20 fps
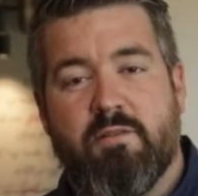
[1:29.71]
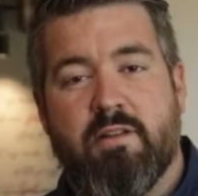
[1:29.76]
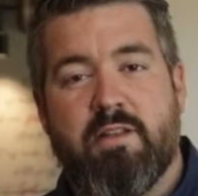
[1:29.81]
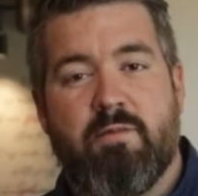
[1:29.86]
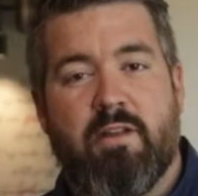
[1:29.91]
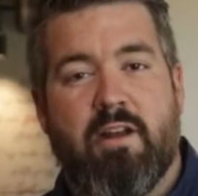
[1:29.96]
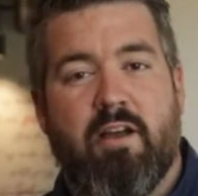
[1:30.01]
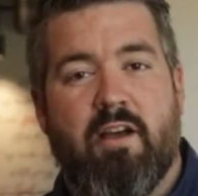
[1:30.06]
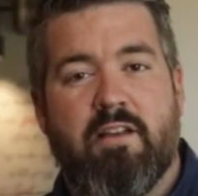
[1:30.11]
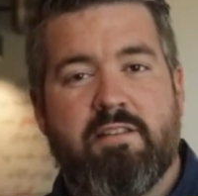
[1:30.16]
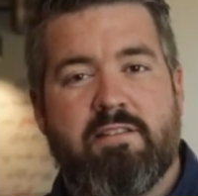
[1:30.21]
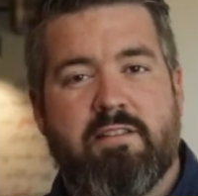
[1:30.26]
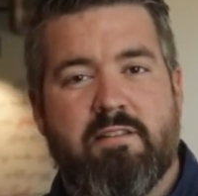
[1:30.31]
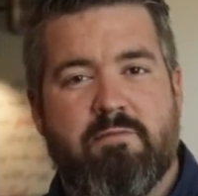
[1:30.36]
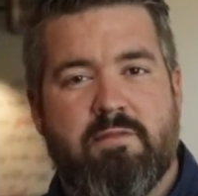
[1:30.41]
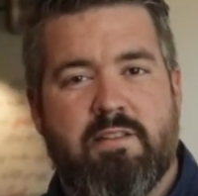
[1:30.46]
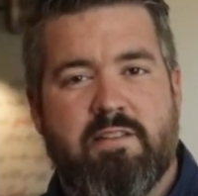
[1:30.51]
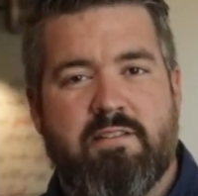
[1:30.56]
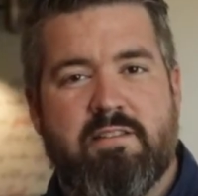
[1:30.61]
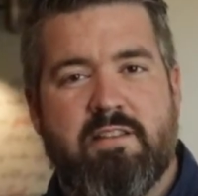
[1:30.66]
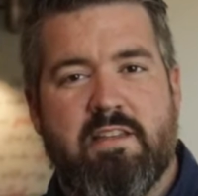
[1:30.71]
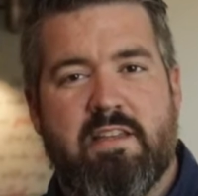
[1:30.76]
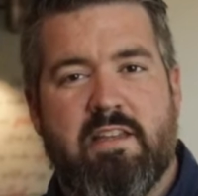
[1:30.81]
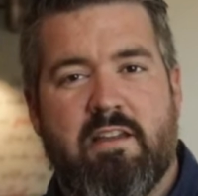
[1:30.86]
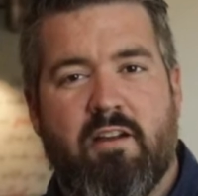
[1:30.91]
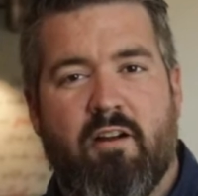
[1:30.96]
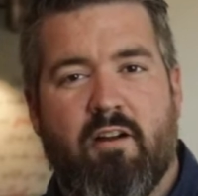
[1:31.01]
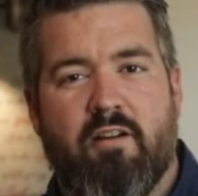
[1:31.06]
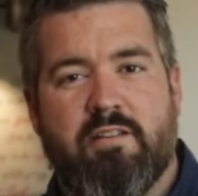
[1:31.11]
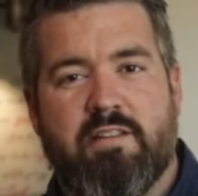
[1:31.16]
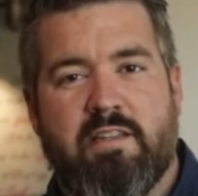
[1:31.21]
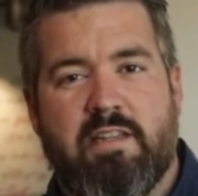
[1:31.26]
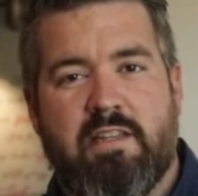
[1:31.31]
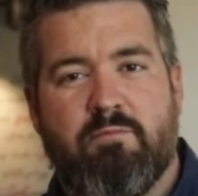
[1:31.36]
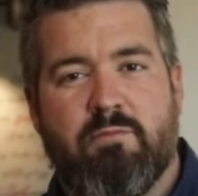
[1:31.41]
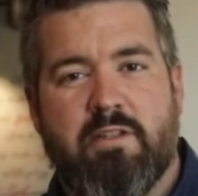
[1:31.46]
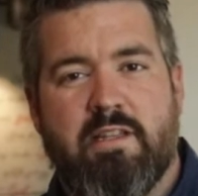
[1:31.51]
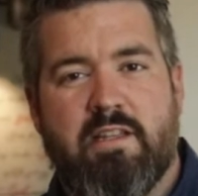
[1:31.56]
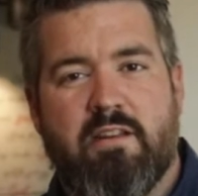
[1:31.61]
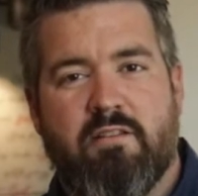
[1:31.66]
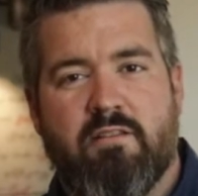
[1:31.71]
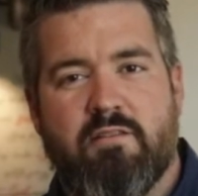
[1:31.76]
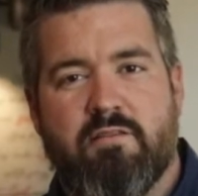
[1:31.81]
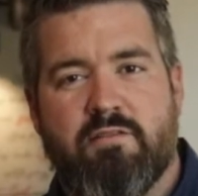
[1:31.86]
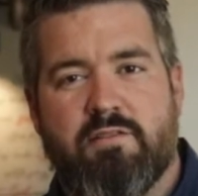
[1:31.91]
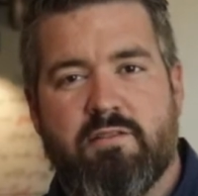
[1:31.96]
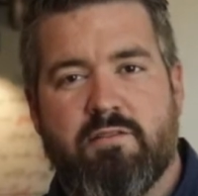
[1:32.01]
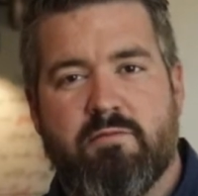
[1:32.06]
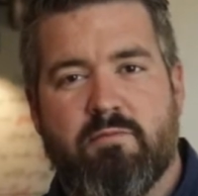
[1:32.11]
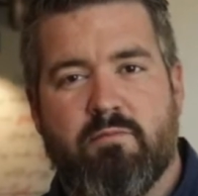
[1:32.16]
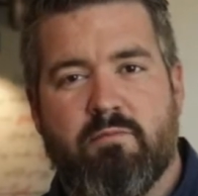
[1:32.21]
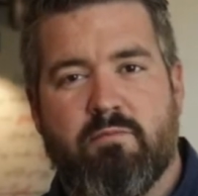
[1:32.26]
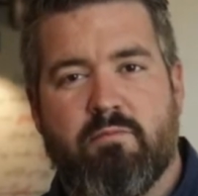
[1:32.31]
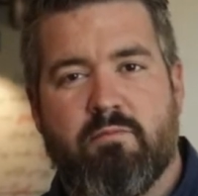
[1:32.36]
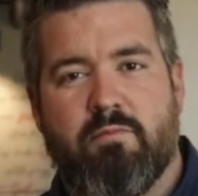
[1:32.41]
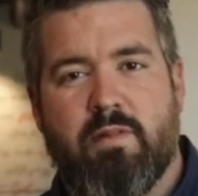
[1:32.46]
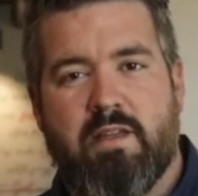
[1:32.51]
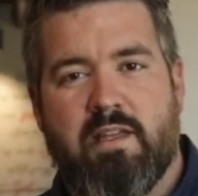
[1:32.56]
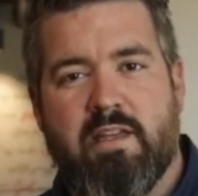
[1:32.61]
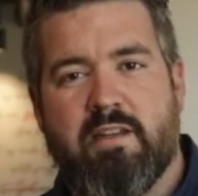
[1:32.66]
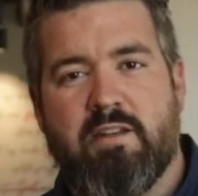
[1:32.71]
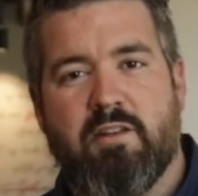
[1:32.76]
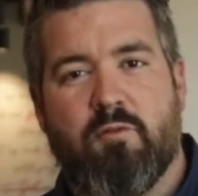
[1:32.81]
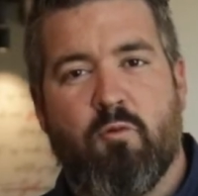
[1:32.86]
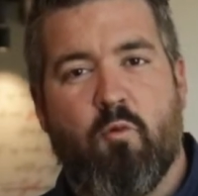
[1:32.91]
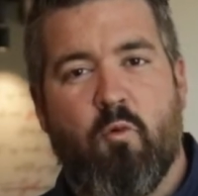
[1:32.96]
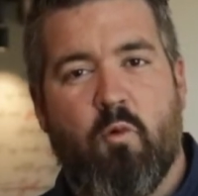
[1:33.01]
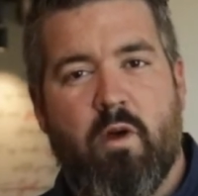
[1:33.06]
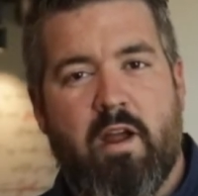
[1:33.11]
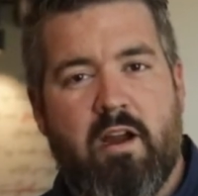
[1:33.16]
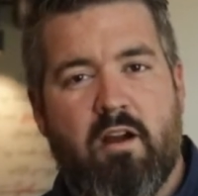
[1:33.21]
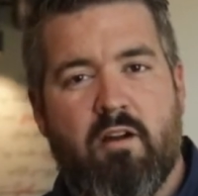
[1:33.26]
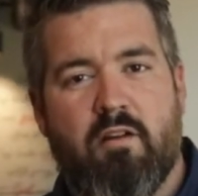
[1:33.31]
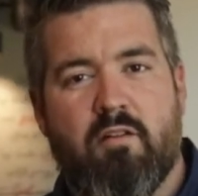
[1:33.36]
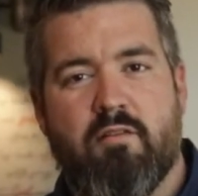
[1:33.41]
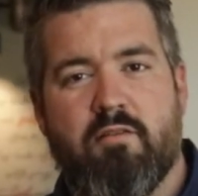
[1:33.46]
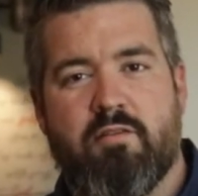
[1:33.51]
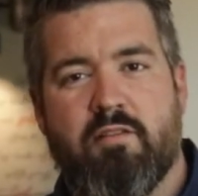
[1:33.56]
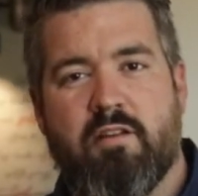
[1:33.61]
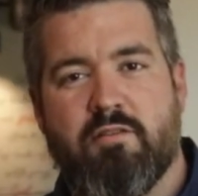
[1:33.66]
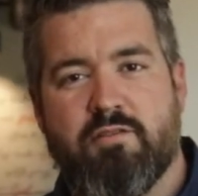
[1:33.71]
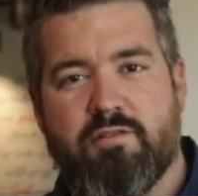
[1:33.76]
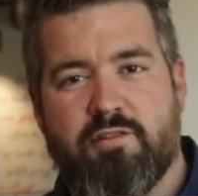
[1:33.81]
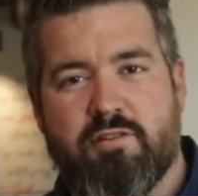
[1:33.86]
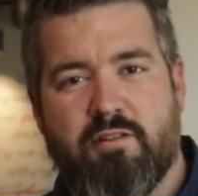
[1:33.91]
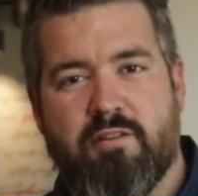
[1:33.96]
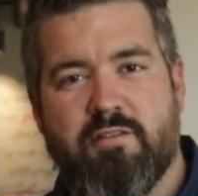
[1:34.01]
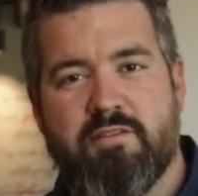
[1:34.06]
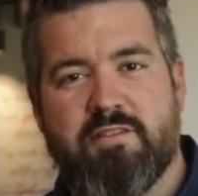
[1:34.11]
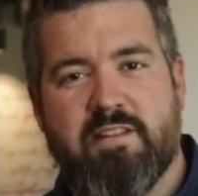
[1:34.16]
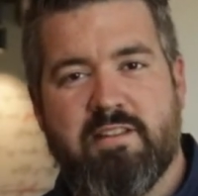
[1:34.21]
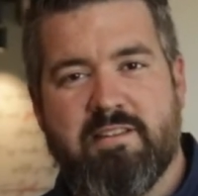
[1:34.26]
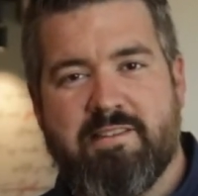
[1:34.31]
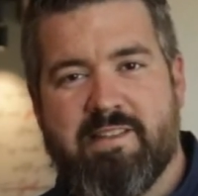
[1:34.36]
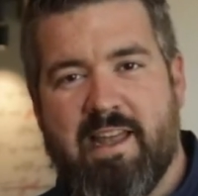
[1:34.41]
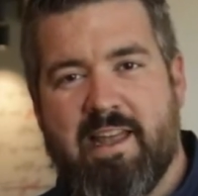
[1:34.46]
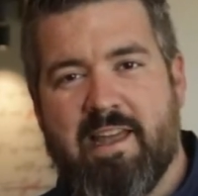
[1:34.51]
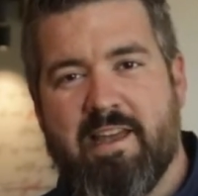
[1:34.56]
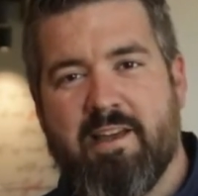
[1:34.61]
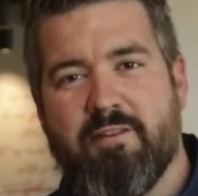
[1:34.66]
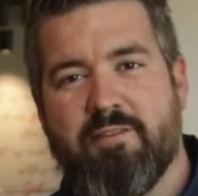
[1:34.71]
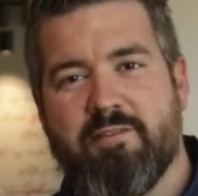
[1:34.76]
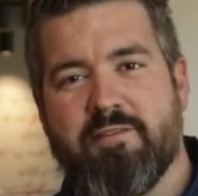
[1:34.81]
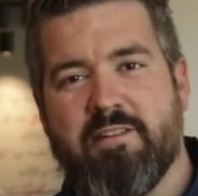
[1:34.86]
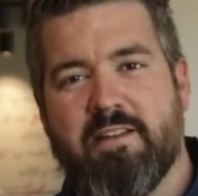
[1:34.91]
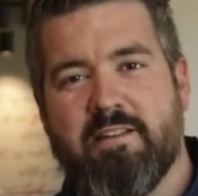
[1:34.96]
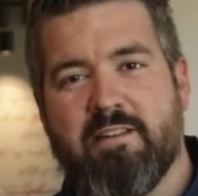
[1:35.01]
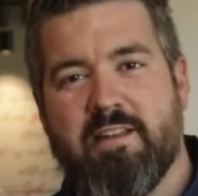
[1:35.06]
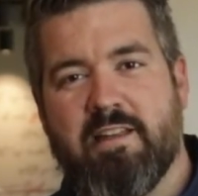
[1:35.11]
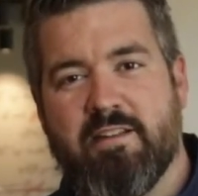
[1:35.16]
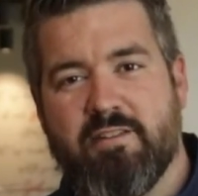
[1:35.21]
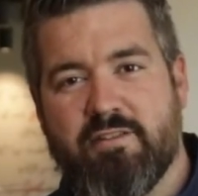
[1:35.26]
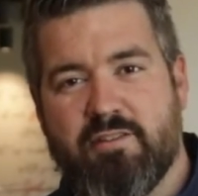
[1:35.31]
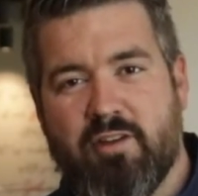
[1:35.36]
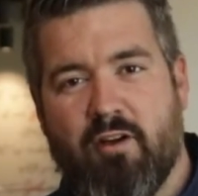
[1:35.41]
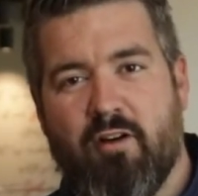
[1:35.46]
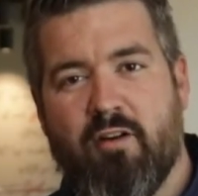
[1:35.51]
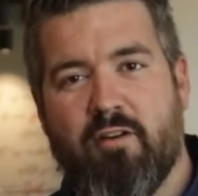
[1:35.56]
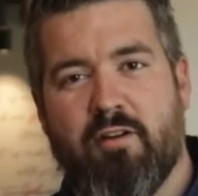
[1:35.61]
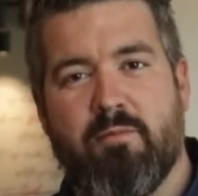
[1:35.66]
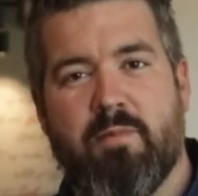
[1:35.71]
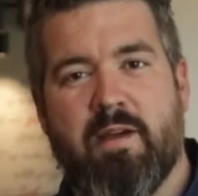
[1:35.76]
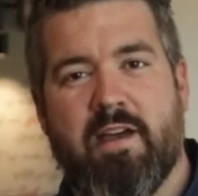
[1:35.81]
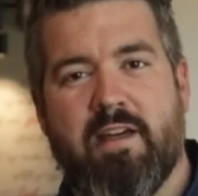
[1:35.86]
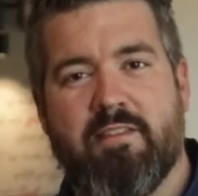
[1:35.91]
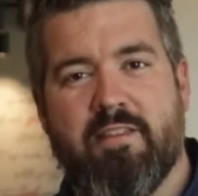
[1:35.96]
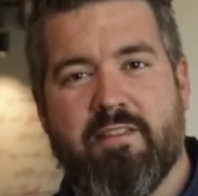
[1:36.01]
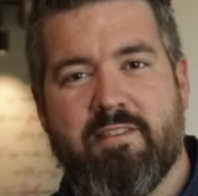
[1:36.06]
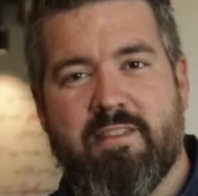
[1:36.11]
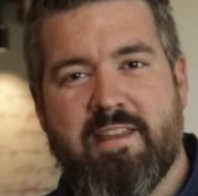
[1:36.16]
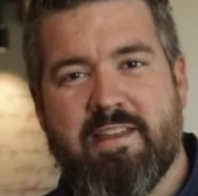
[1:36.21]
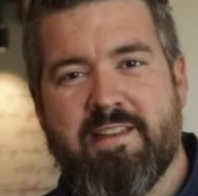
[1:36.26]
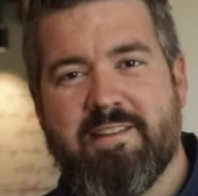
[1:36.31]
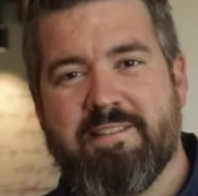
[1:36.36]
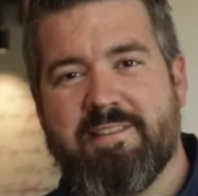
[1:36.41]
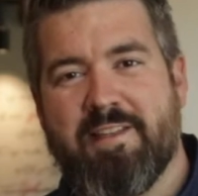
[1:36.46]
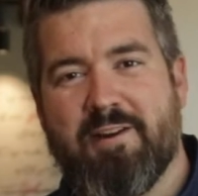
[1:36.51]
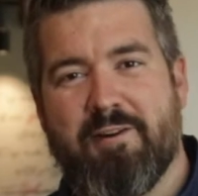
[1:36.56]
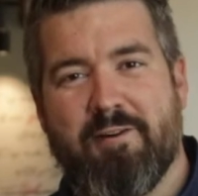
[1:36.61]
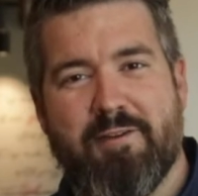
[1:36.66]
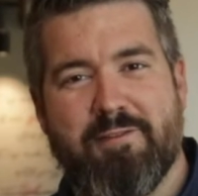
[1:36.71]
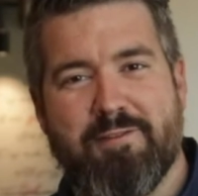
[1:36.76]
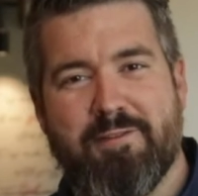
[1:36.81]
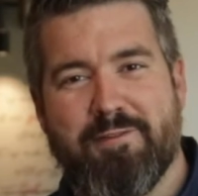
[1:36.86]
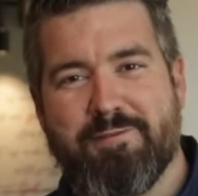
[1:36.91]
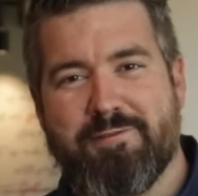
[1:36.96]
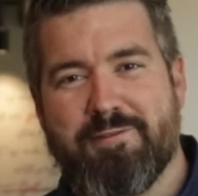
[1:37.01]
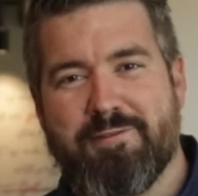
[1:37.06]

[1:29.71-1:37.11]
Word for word: really been awesome to see our team leaders begin to wear their shirts in town and, and, talk about the things that are on those